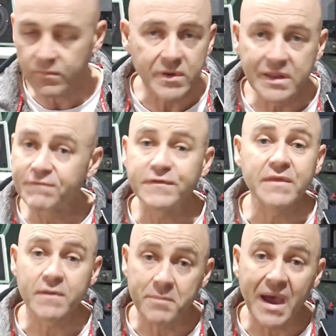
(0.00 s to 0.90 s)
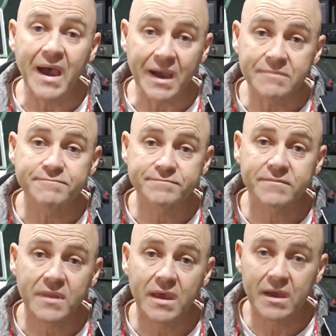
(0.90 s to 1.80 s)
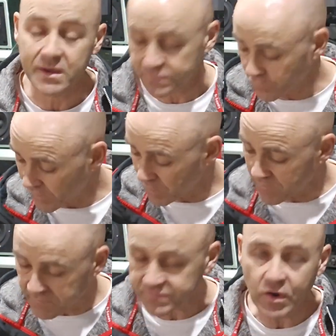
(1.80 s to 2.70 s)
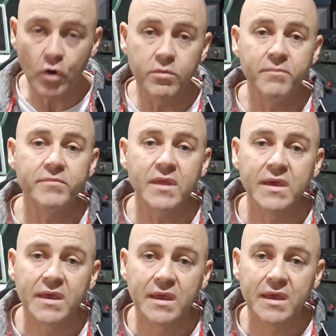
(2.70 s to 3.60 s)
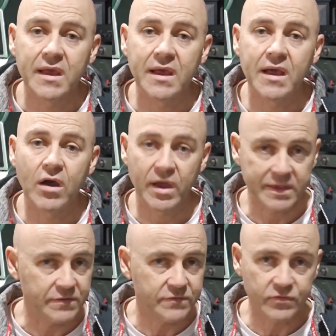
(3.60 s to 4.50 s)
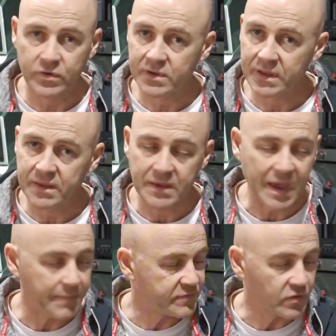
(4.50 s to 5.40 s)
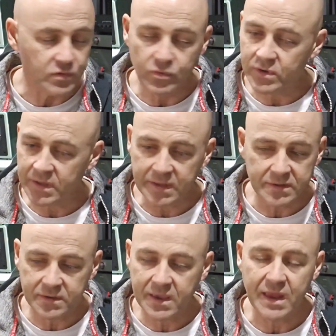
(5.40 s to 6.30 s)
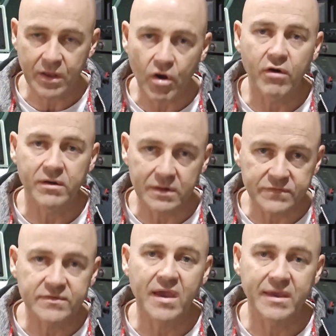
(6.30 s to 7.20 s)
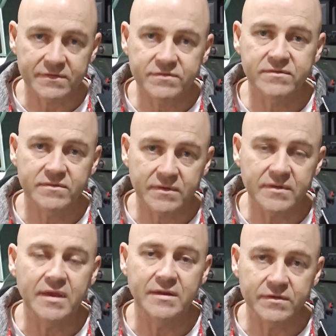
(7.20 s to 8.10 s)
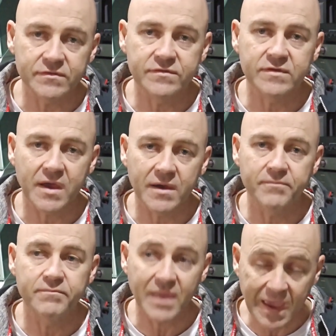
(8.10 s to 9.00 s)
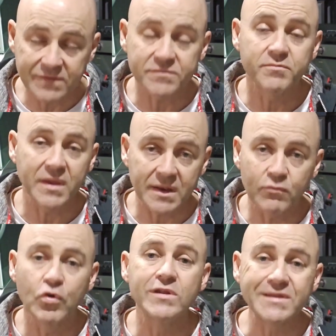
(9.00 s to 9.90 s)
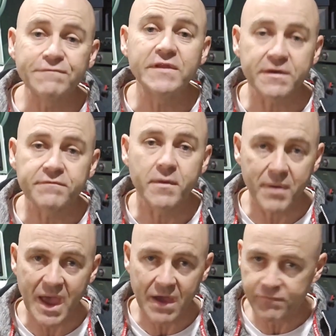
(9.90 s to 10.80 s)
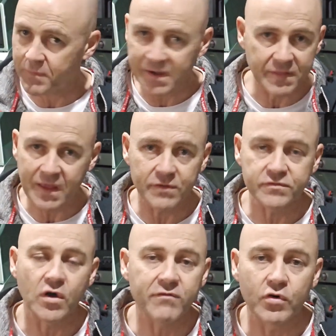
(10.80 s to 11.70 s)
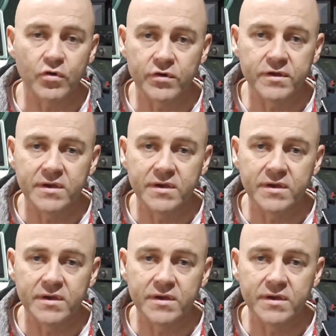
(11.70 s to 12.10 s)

lifting the bar. Certainly with this album, I can certainly absolutely categorically say it is has been a real lifting of the bar from anything else I've heard,